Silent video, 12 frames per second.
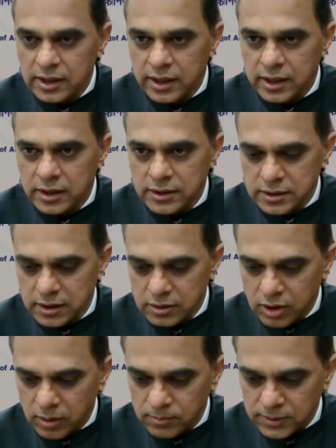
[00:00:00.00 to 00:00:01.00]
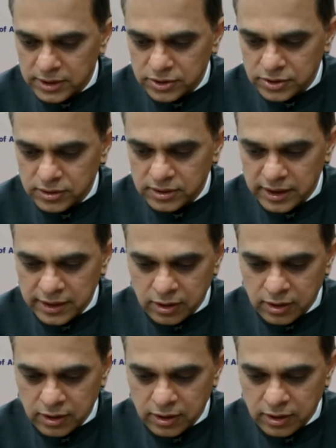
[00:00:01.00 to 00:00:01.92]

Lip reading: internal competition and